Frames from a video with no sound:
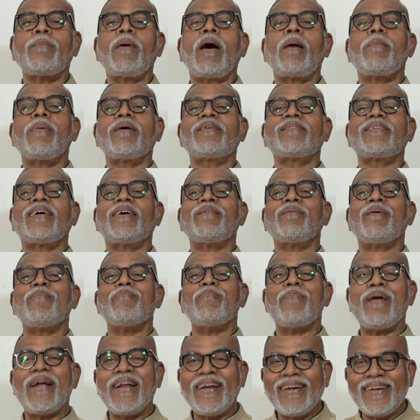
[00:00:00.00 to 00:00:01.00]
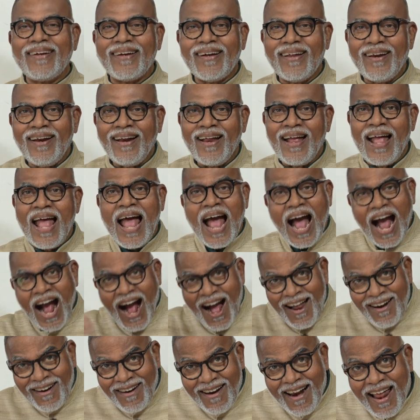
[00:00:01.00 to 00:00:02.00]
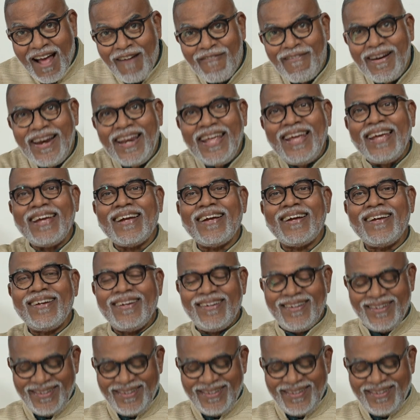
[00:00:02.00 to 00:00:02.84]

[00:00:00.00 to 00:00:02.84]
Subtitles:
Baba Saheb Ambedkar, unraveling